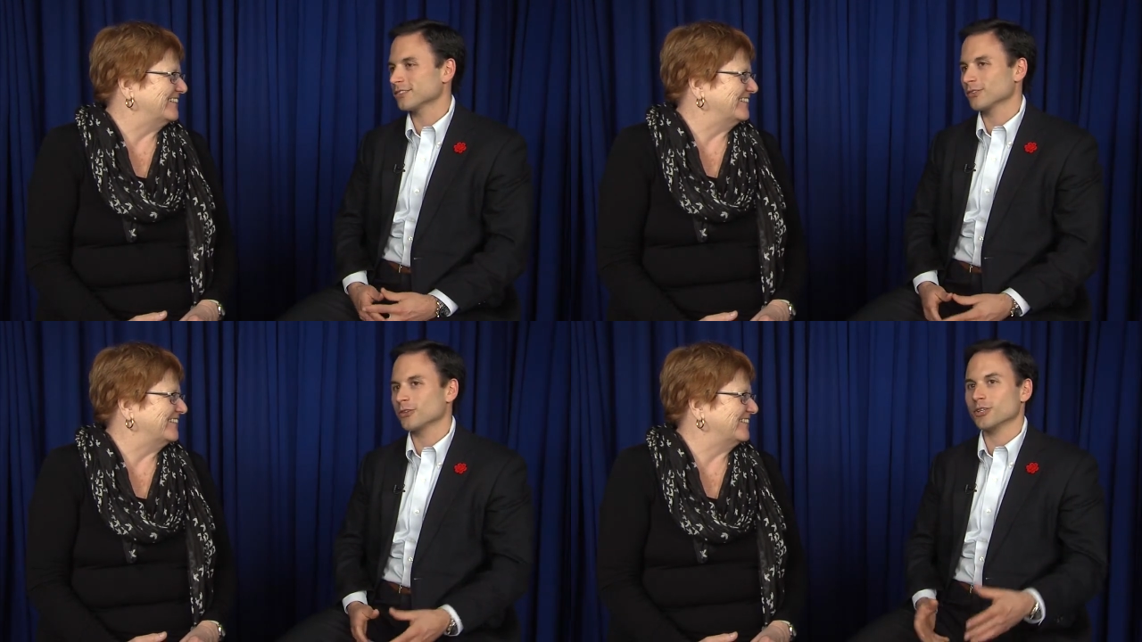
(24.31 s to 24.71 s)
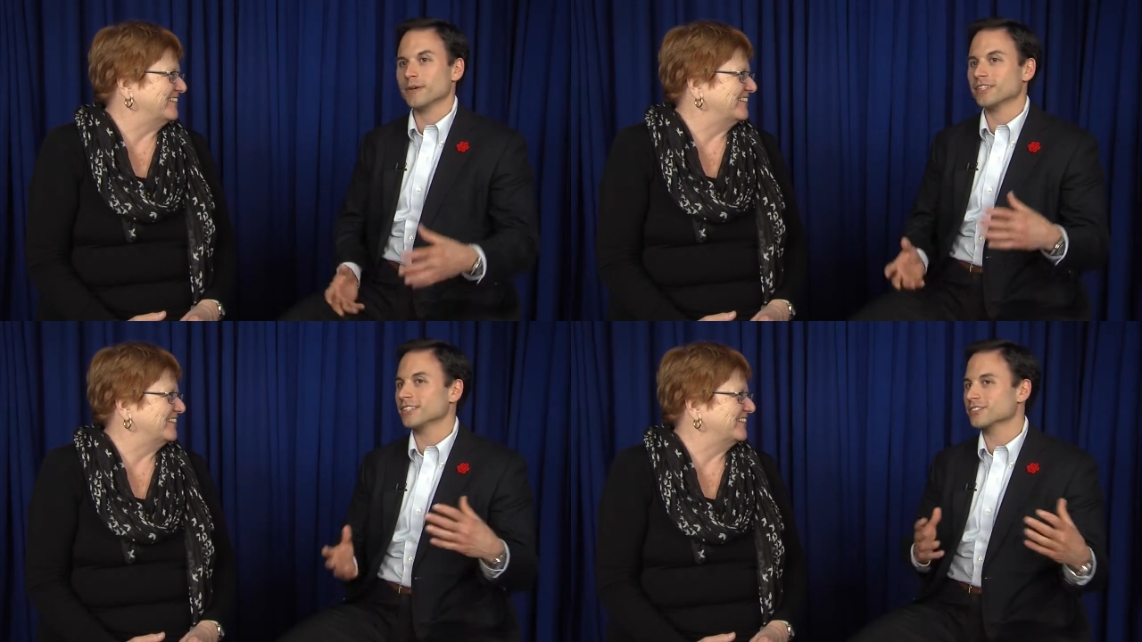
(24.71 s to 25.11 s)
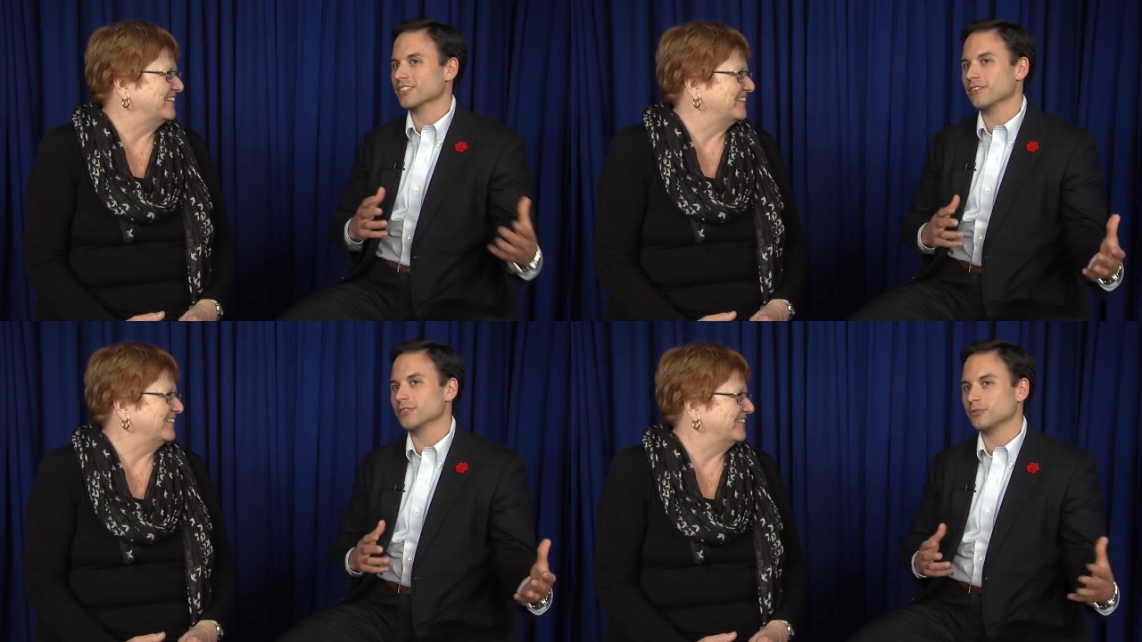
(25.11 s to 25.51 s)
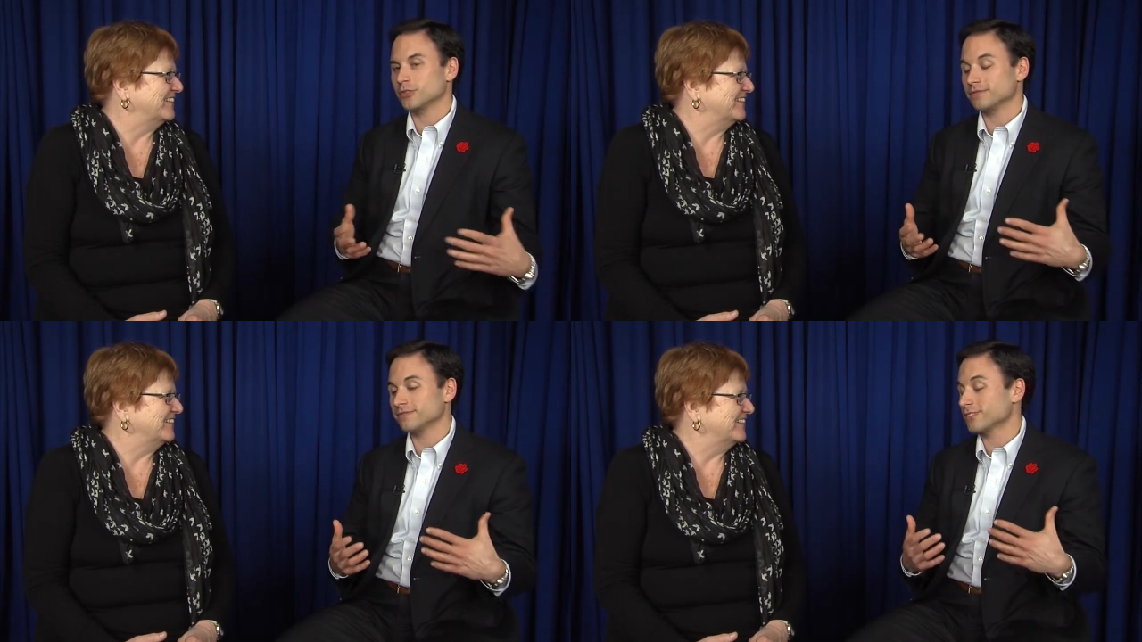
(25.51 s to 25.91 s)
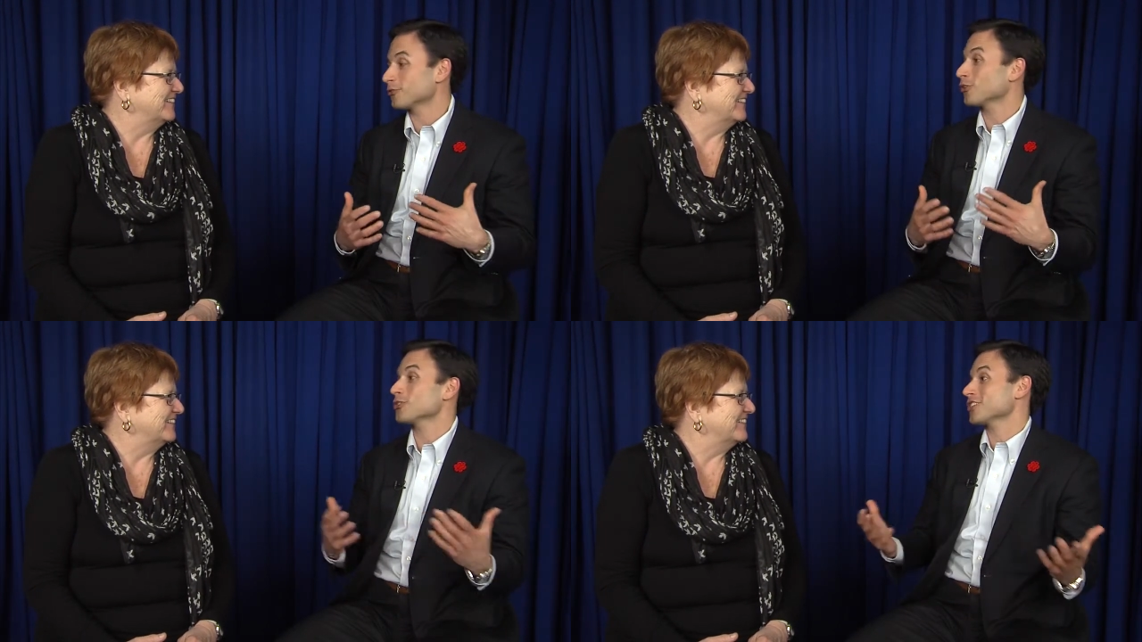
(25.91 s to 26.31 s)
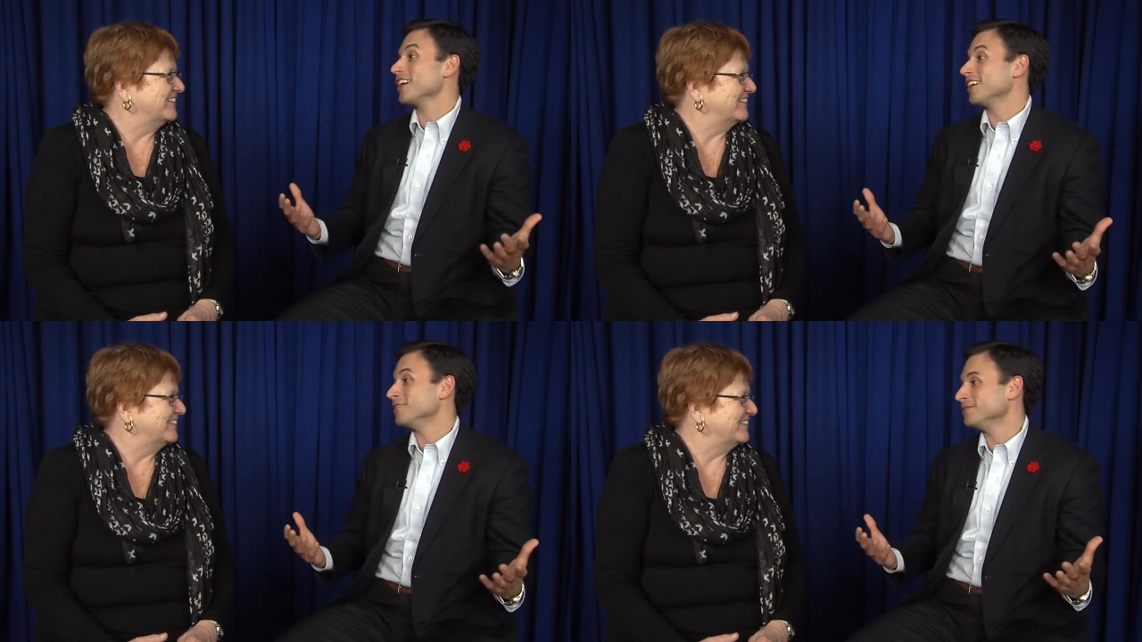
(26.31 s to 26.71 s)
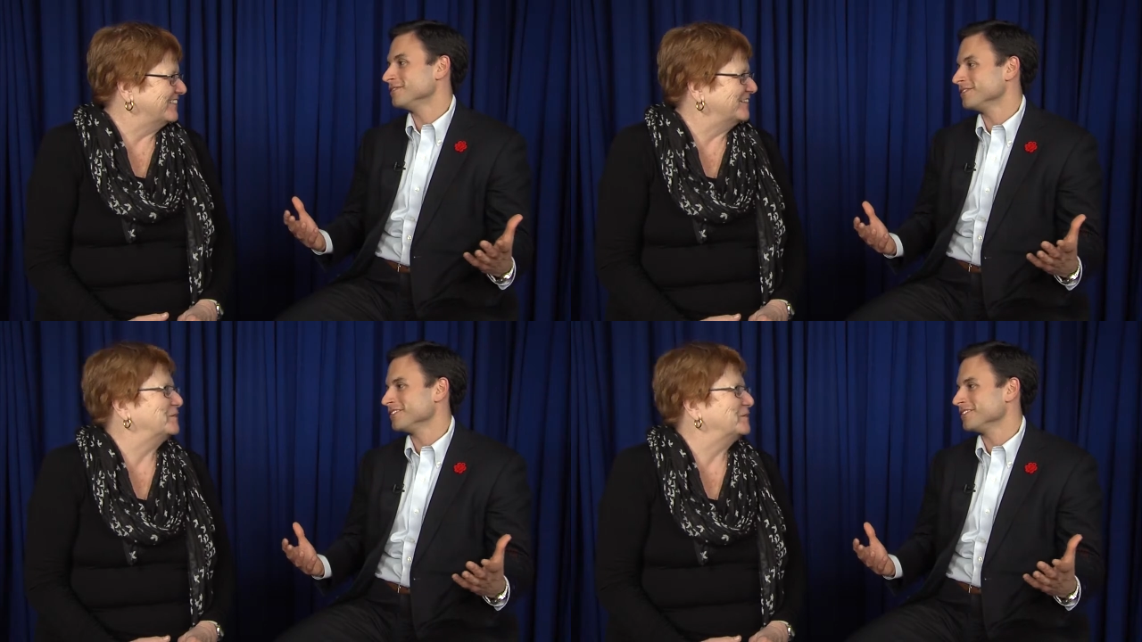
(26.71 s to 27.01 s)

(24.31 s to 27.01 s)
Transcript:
Speaker 1: Learned about eDiscovery for the first time